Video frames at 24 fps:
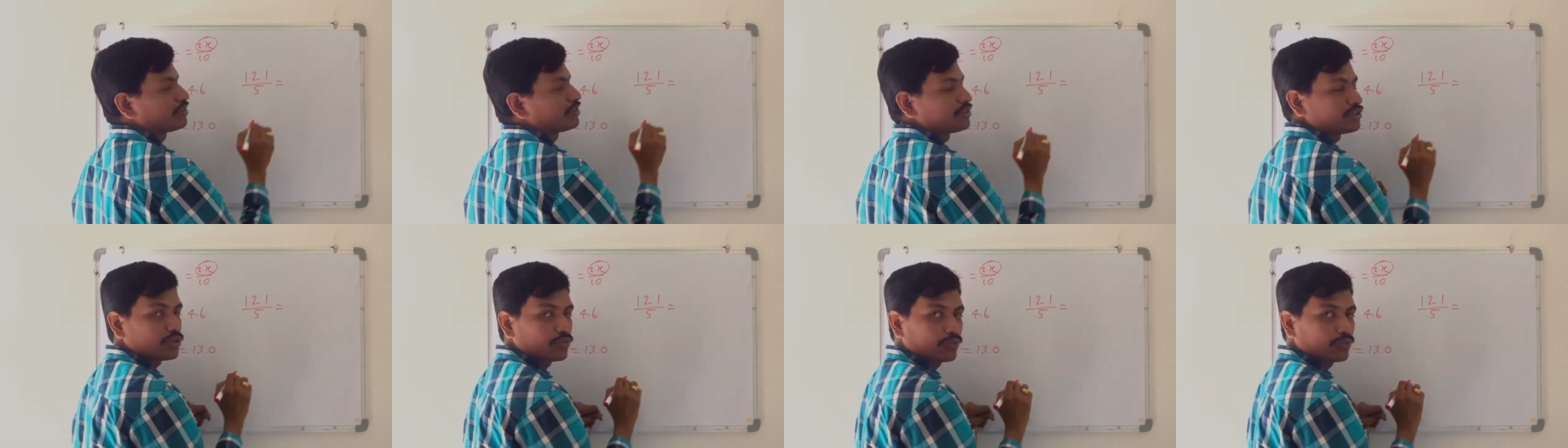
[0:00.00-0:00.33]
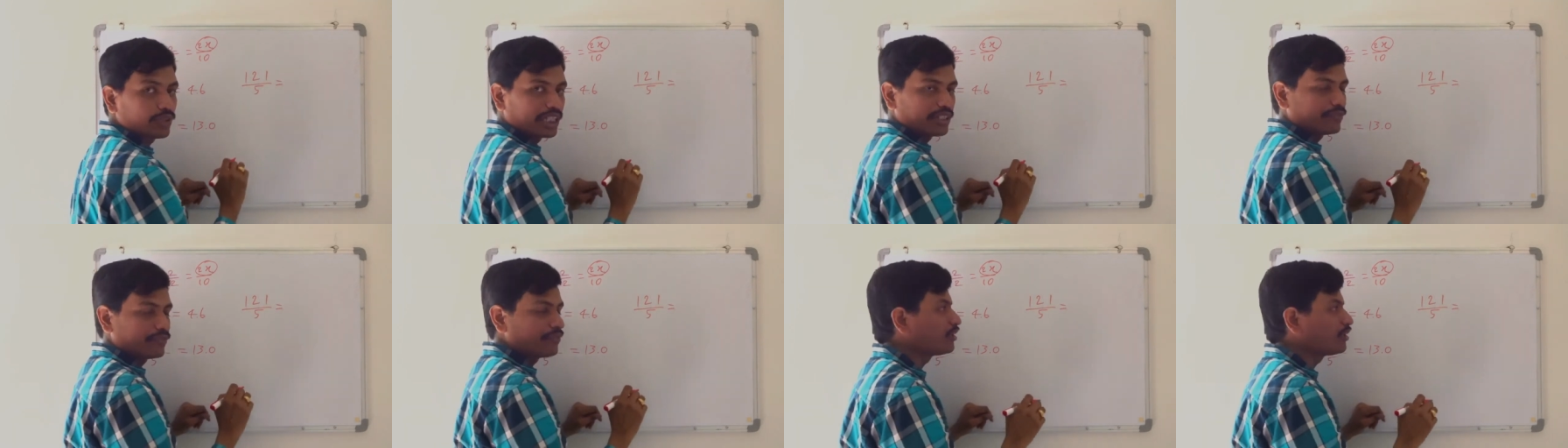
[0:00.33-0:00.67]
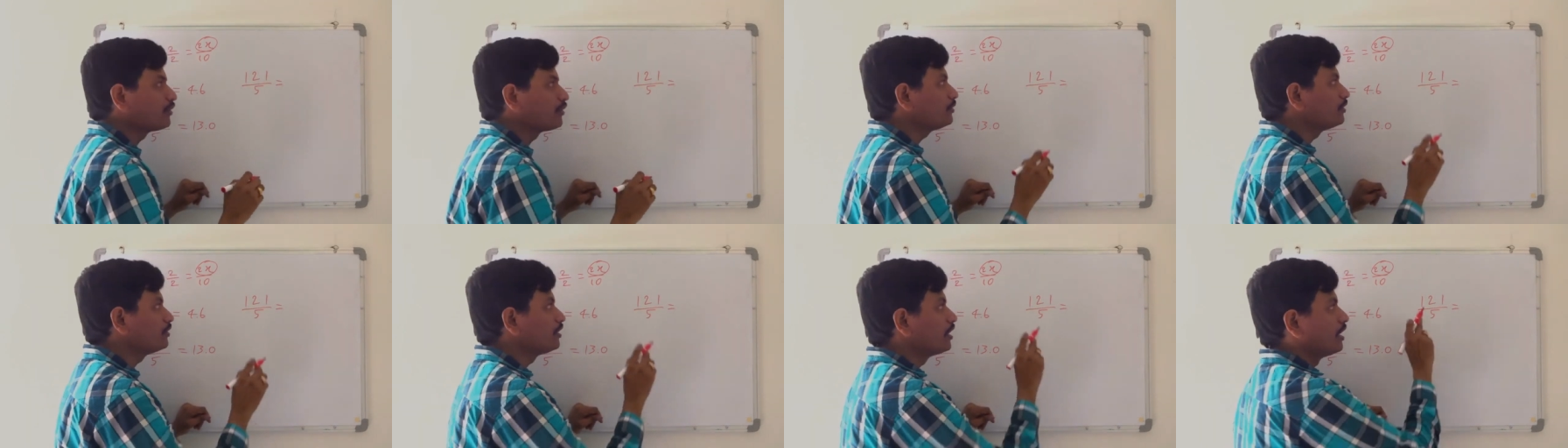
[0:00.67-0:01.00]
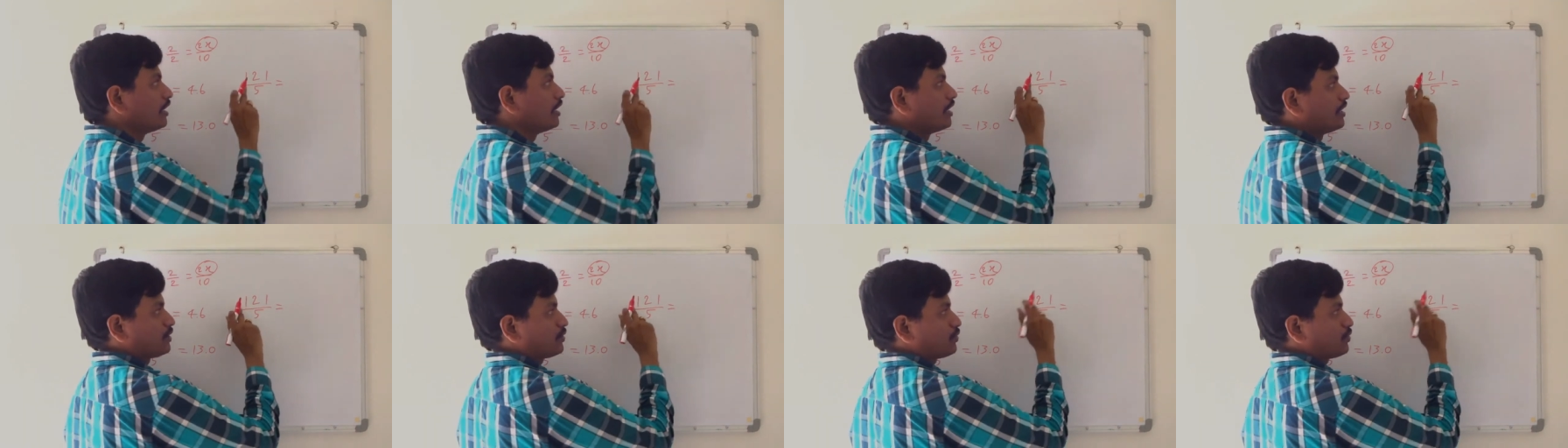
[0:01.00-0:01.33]
So what do we get?
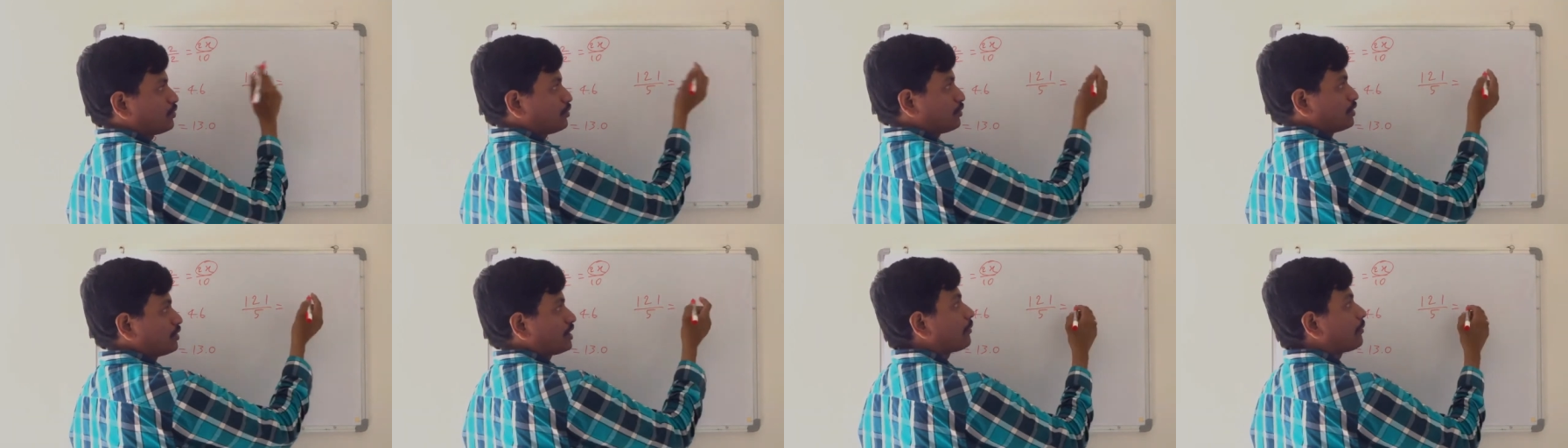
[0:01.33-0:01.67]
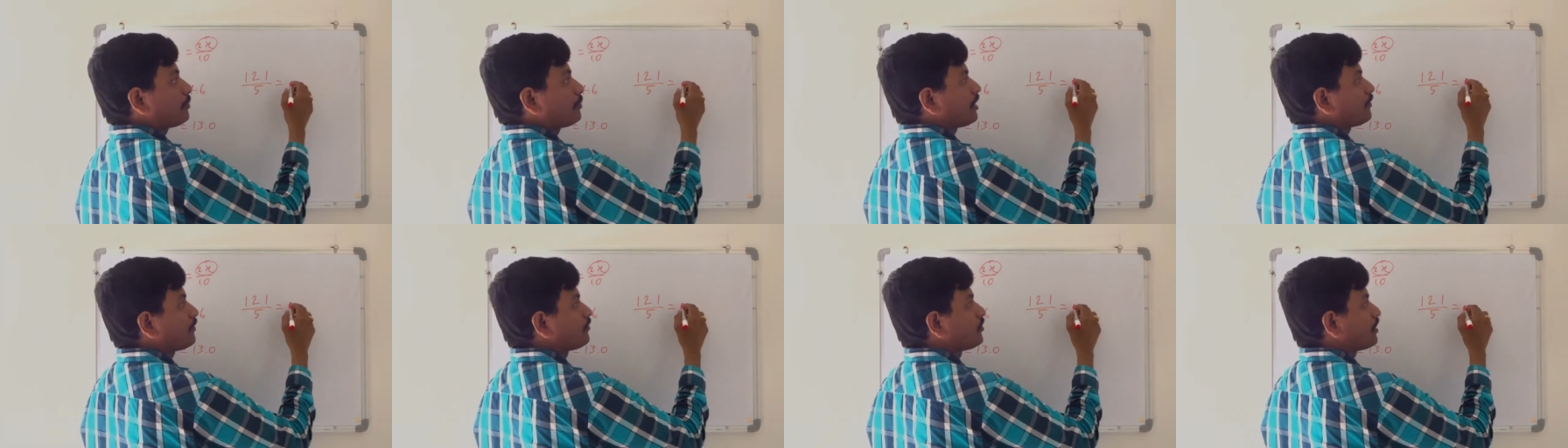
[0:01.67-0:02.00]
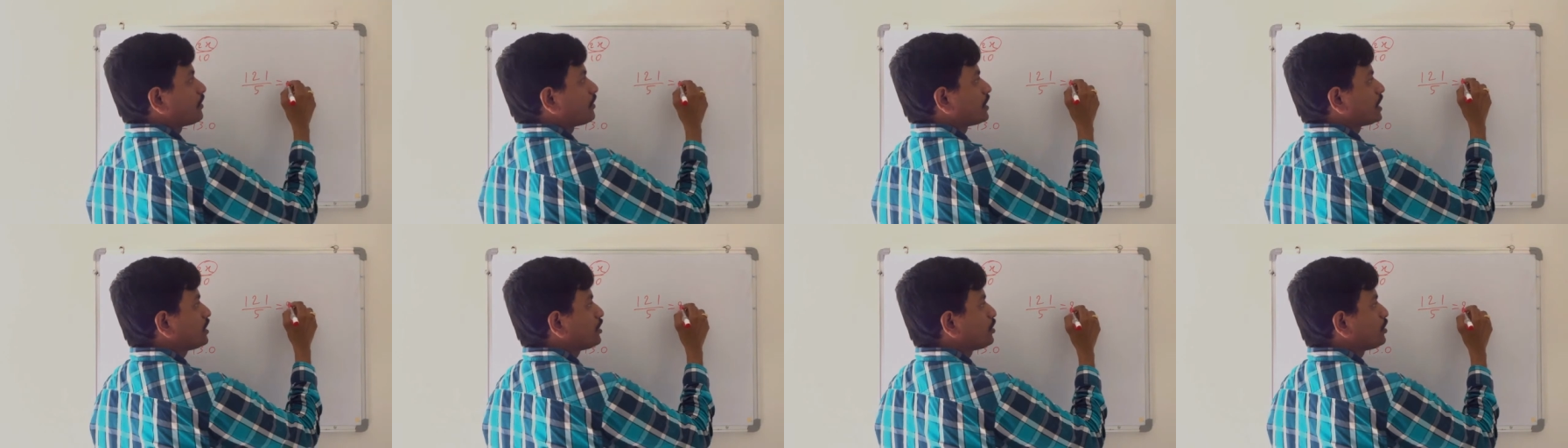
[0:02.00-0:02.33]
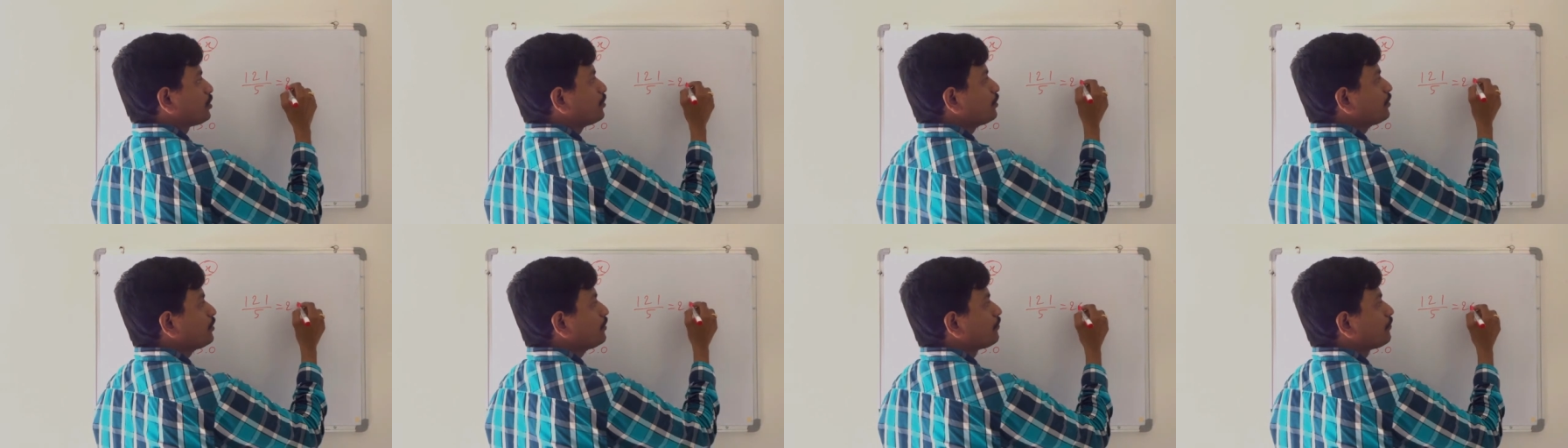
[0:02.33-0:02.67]
So double of that and
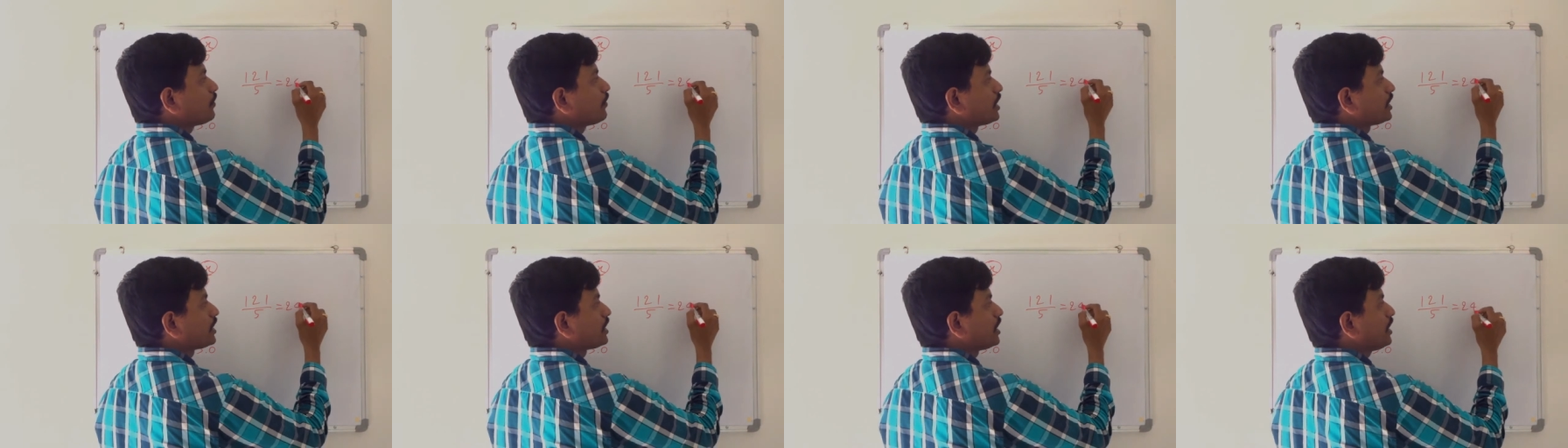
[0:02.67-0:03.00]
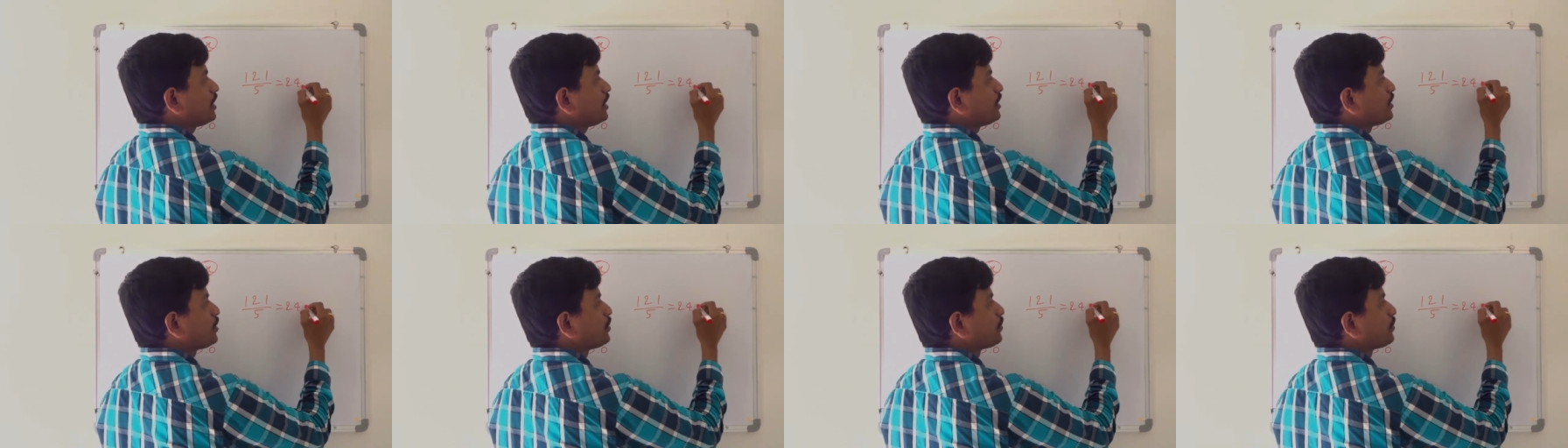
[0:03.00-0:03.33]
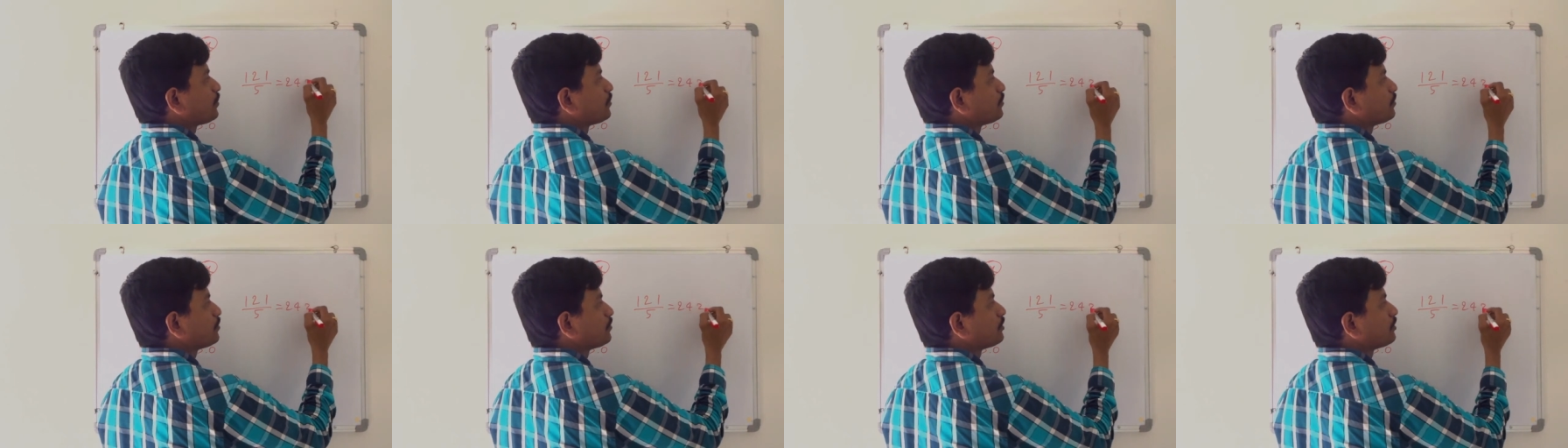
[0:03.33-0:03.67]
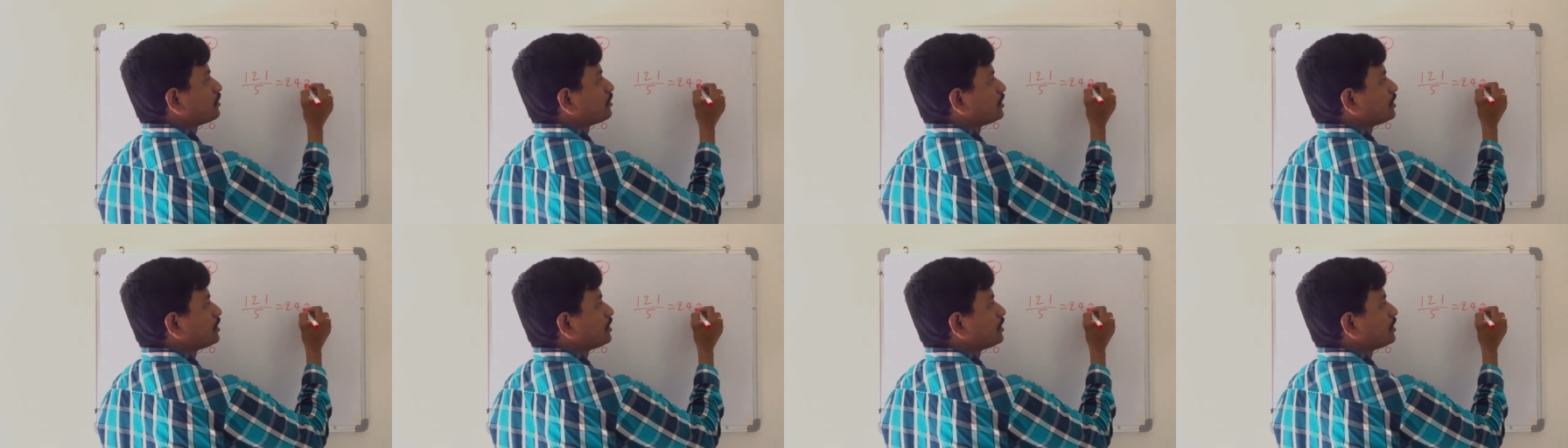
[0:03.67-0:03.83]
242.